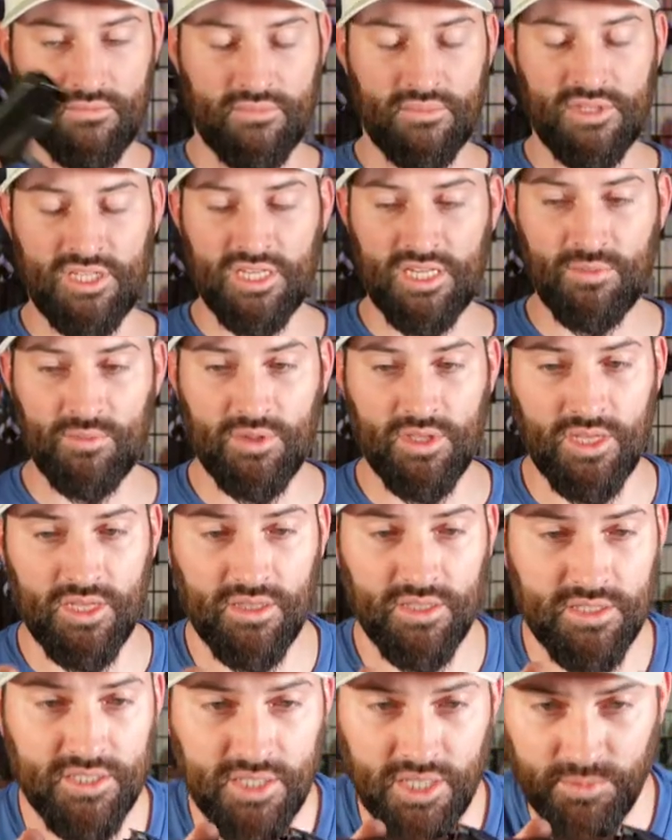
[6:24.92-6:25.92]
Same thing.
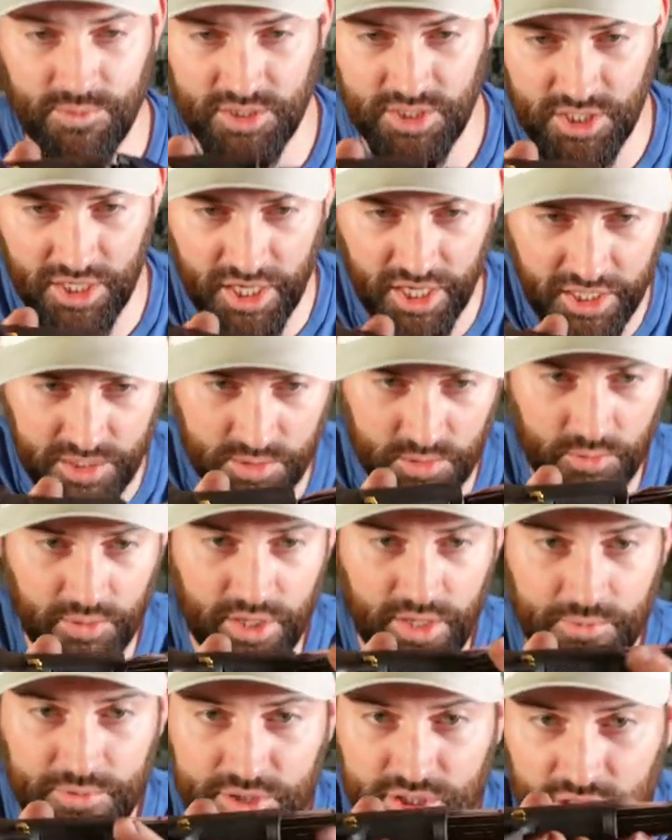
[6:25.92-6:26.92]
Let's see how much engagement we
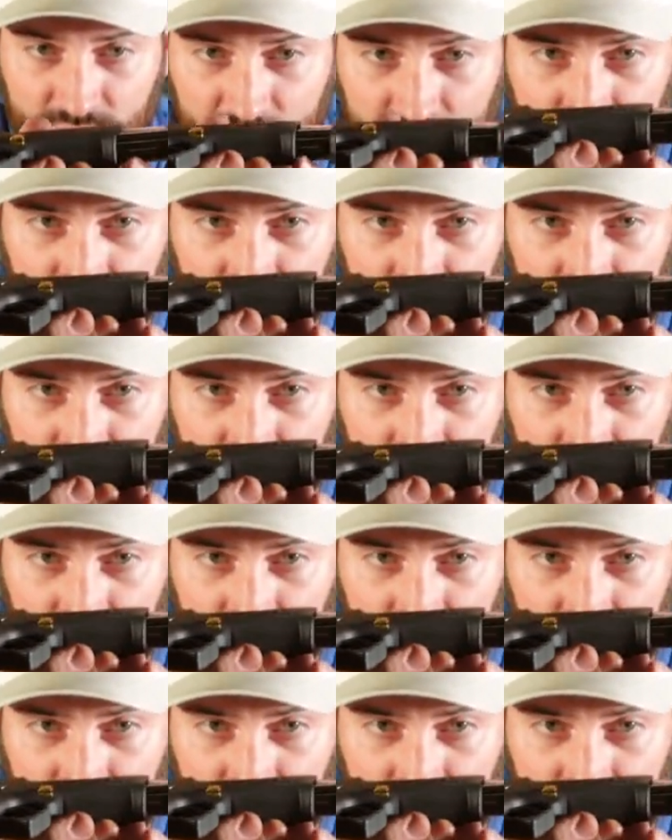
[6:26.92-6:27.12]
get with Gen